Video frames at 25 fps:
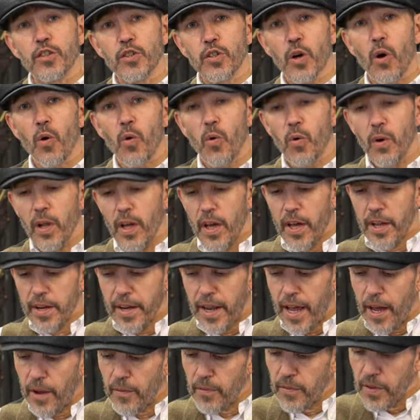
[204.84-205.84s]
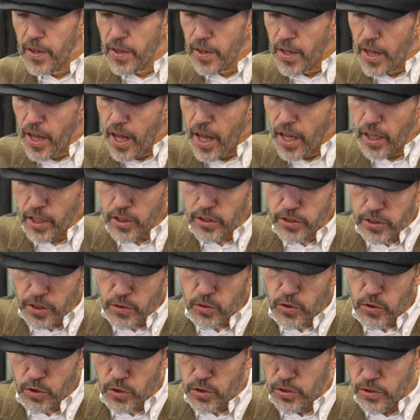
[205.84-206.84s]
sole. Now, Held
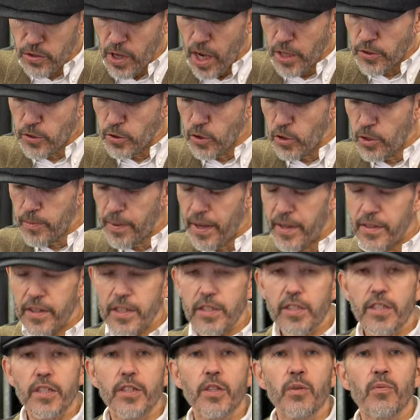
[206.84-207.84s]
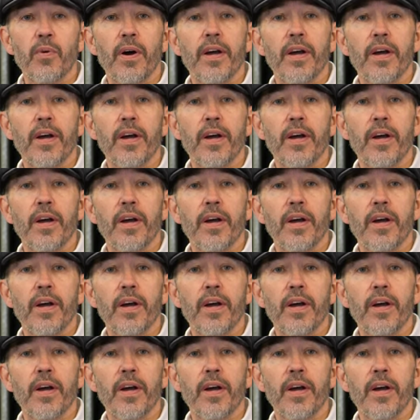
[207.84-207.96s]
don't talk about this in the